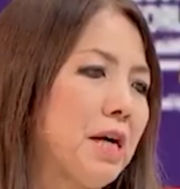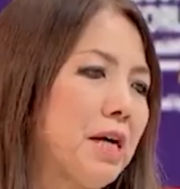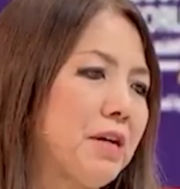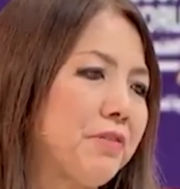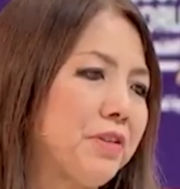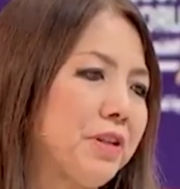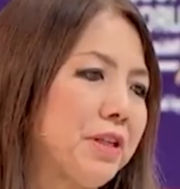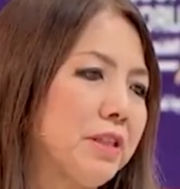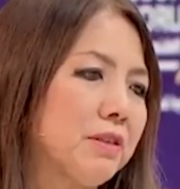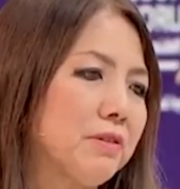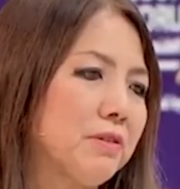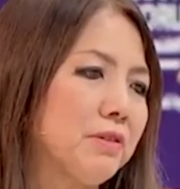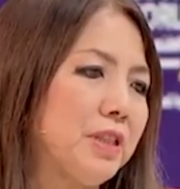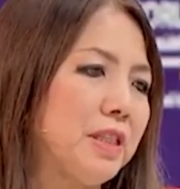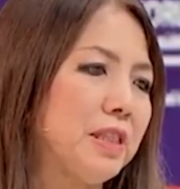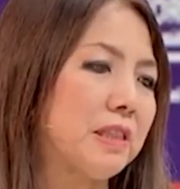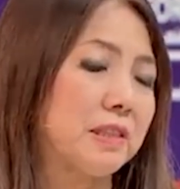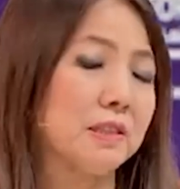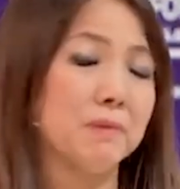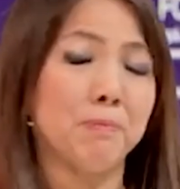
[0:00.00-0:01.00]
I think
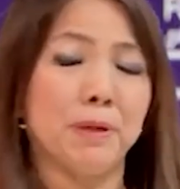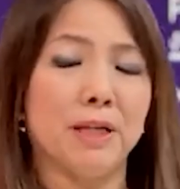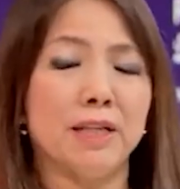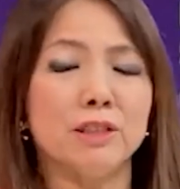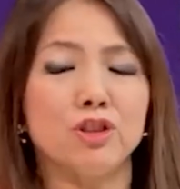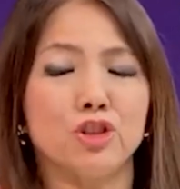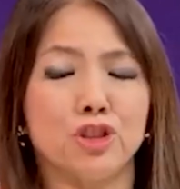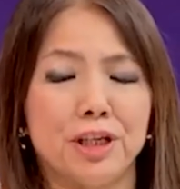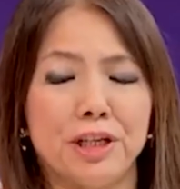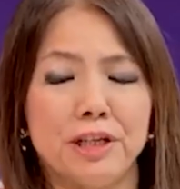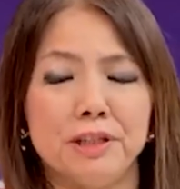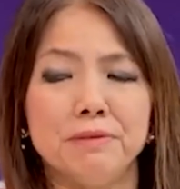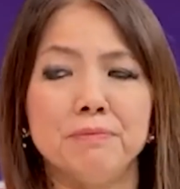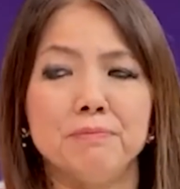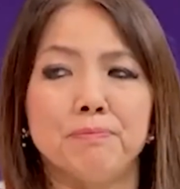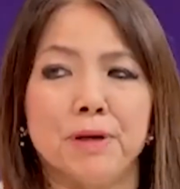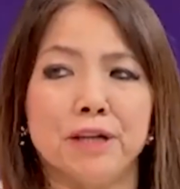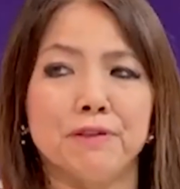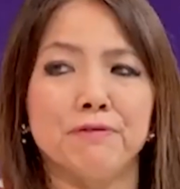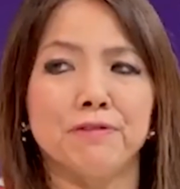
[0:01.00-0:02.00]
the supply
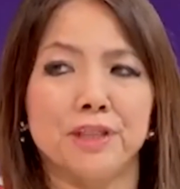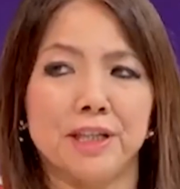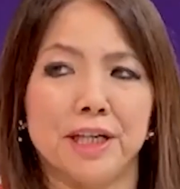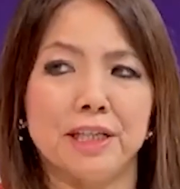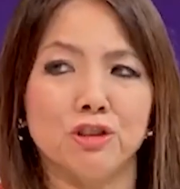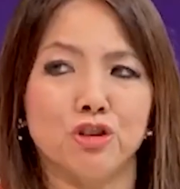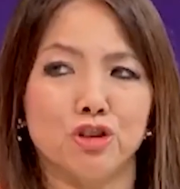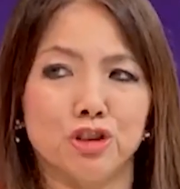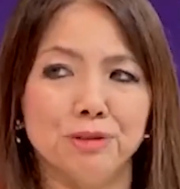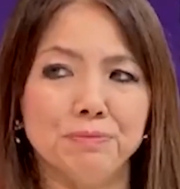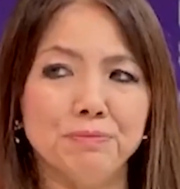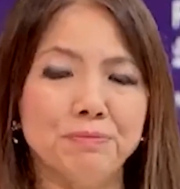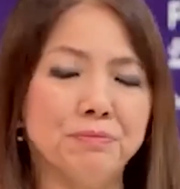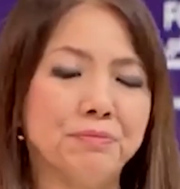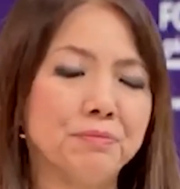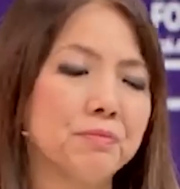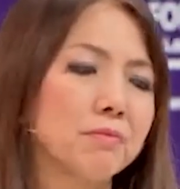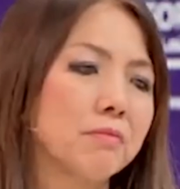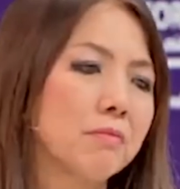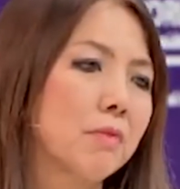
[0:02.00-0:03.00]
chain bifurcation,
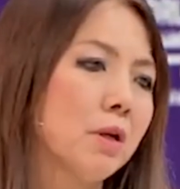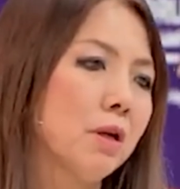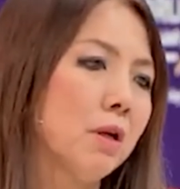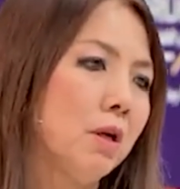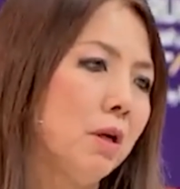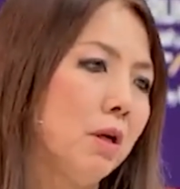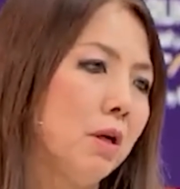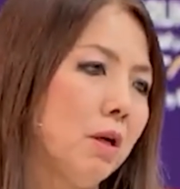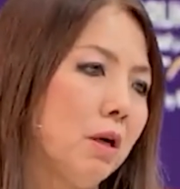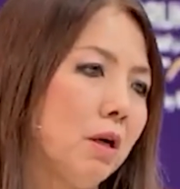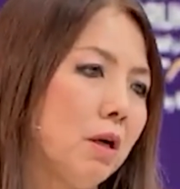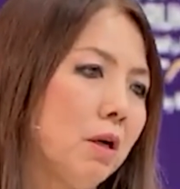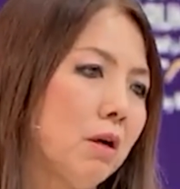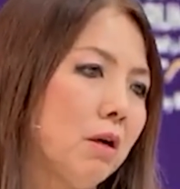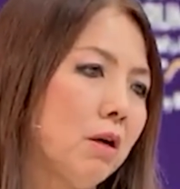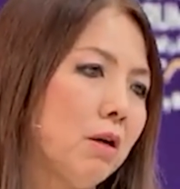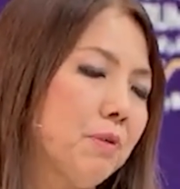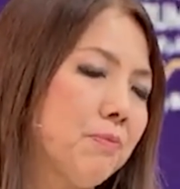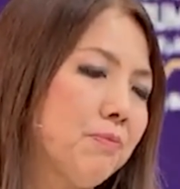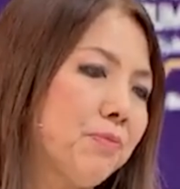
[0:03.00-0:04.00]

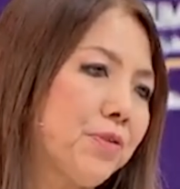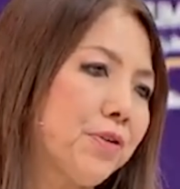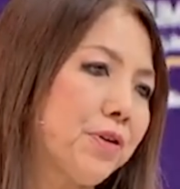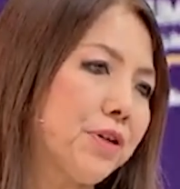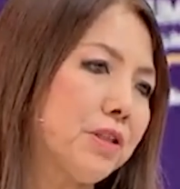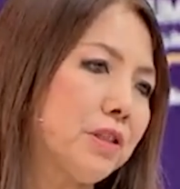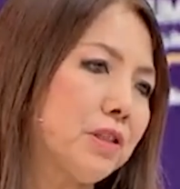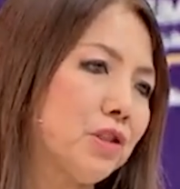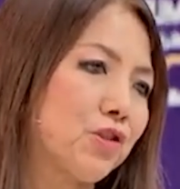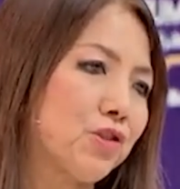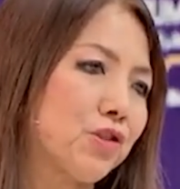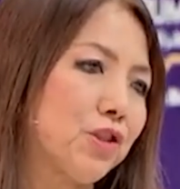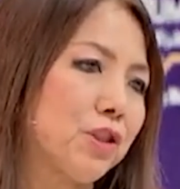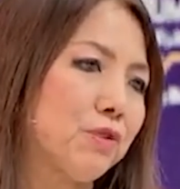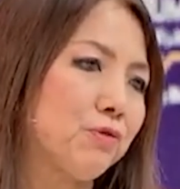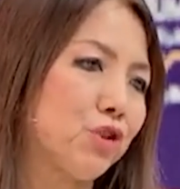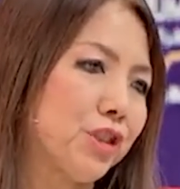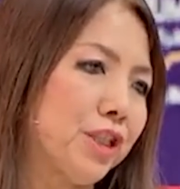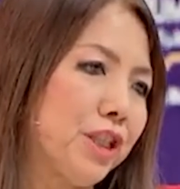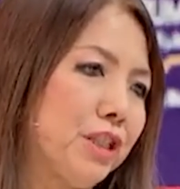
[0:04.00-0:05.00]
the sort
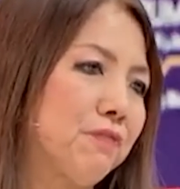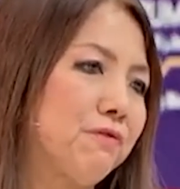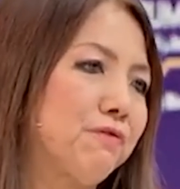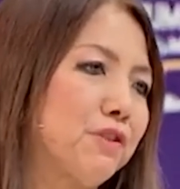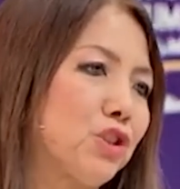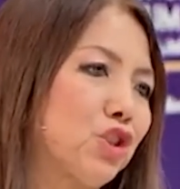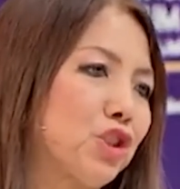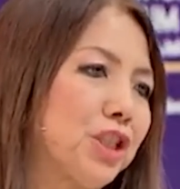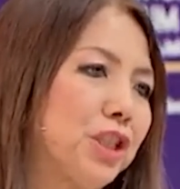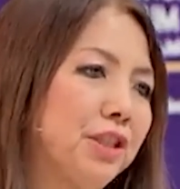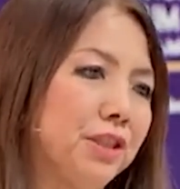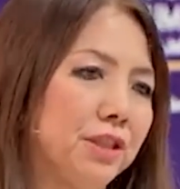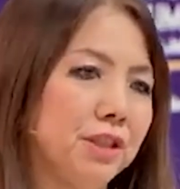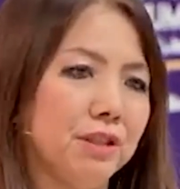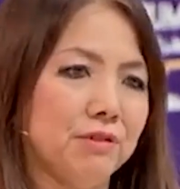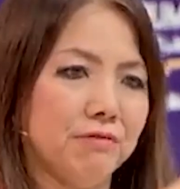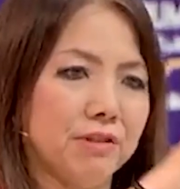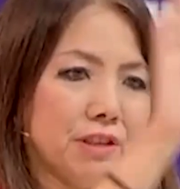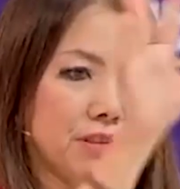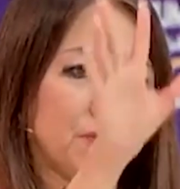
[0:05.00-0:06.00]
of China for China and
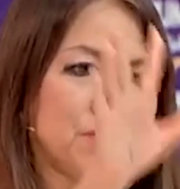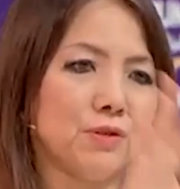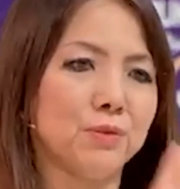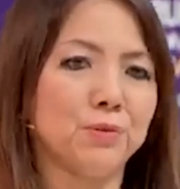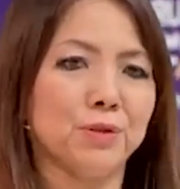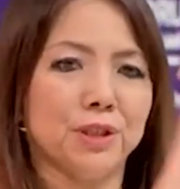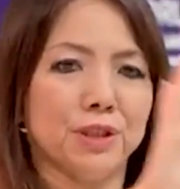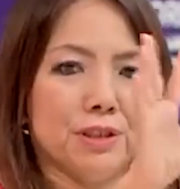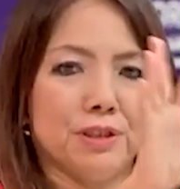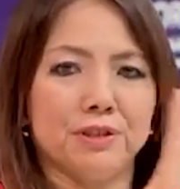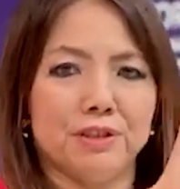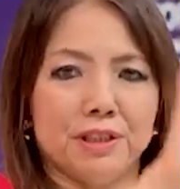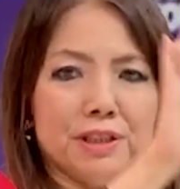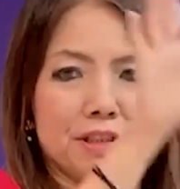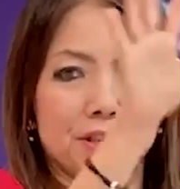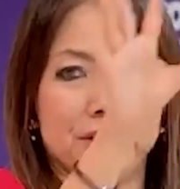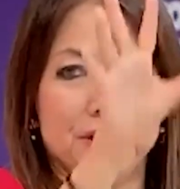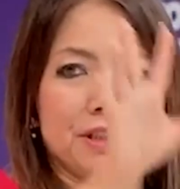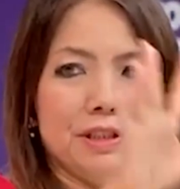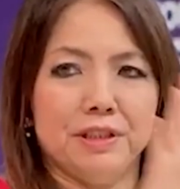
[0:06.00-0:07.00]
the rest of the world
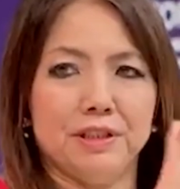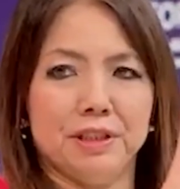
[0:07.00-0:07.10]
and